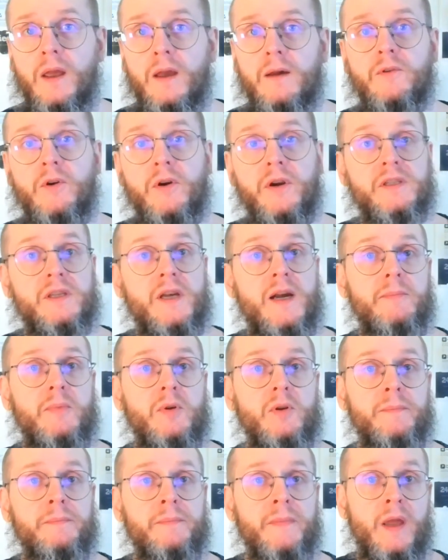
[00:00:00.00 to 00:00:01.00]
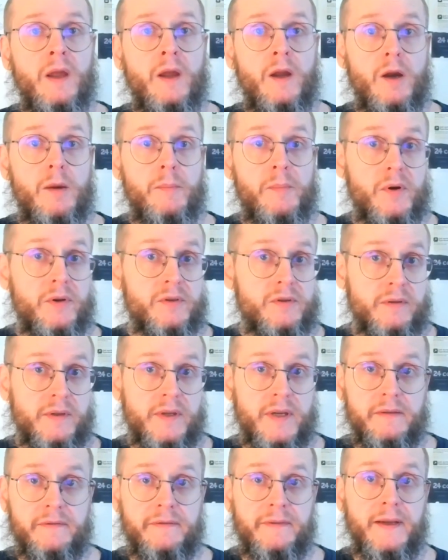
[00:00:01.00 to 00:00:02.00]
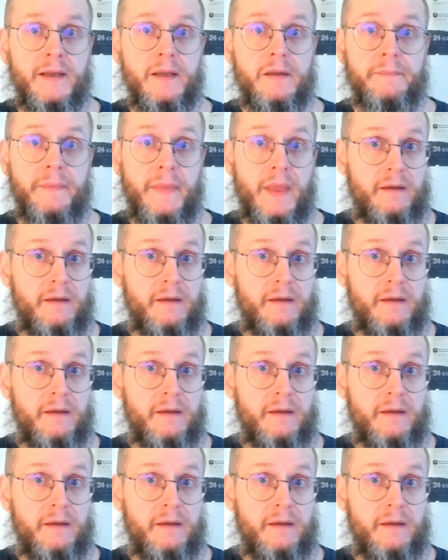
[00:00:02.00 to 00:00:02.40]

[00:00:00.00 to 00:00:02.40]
For example, a person can feel